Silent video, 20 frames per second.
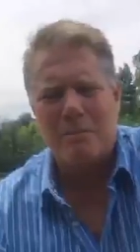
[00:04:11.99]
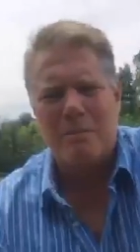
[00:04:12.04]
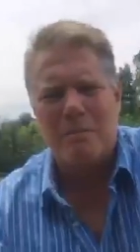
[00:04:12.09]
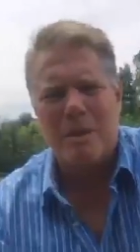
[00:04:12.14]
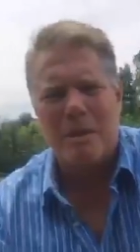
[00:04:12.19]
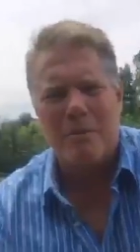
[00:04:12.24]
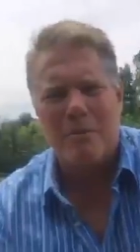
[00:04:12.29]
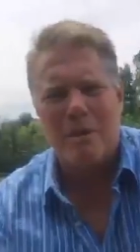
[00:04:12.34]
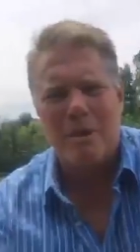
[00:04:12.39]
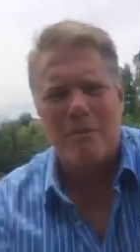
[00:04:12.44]
But
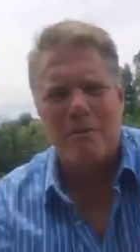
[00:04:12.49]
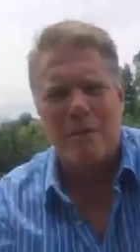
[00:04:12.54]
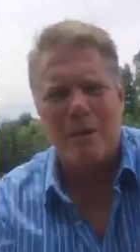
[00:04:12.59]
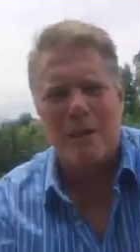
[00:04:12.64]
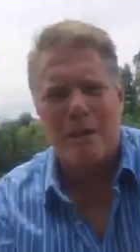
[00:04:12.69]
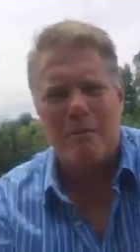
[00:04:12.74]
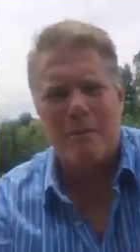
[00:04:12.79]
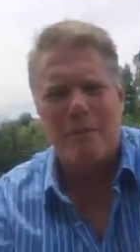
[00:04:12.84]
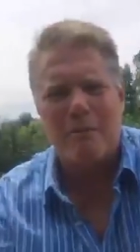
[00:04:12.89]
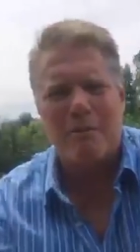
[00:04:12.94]
my wife and
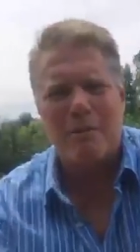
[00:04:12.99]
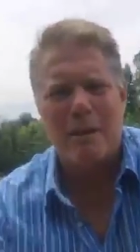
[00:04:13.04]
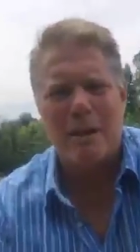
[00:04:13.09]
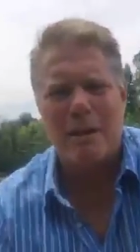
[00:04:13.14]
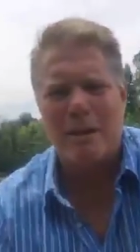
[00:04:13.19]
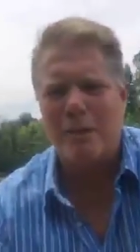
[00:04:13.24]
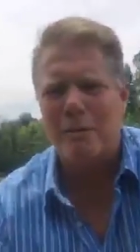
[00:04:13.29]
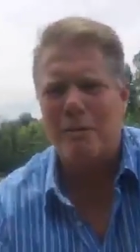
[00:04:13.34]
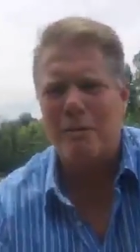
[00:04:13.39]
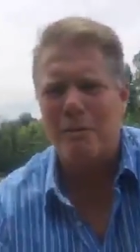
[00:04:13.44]
I, we were
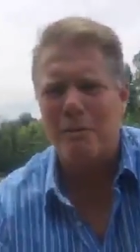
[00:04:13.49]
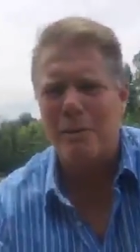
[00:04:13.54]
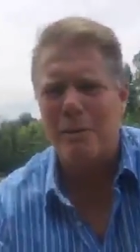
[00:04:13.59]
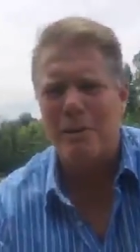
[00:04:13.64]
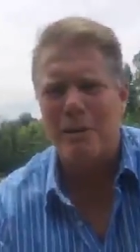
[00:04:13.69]
on a trip in